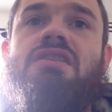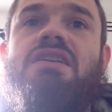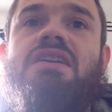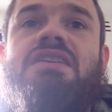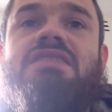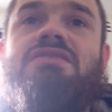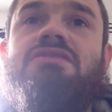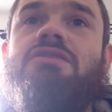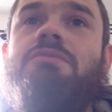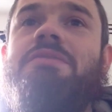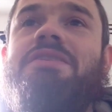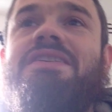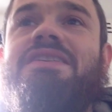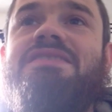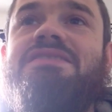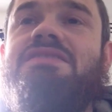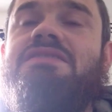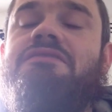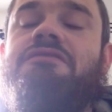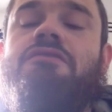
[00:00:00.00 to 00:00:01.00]
it's going to be
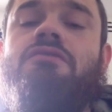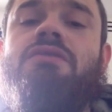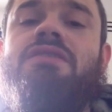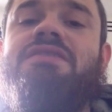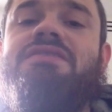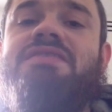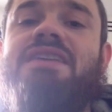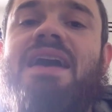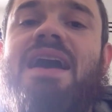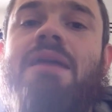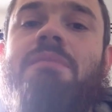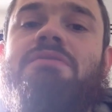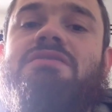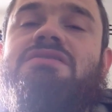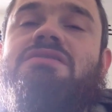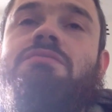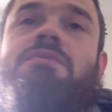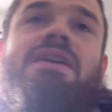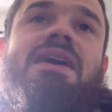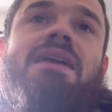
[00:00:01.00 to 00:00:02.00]
easy to fall into habits
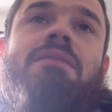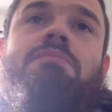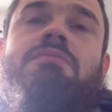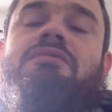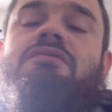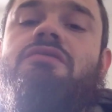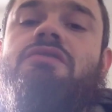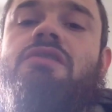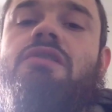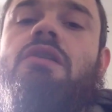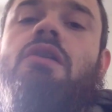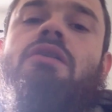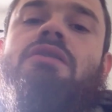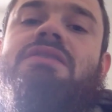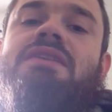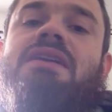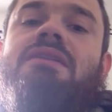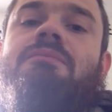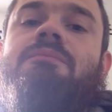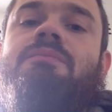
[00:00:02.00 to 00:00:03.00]
that we had before the
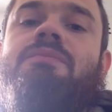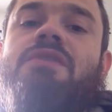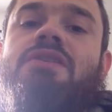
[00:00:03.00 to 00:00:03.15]
lockdown.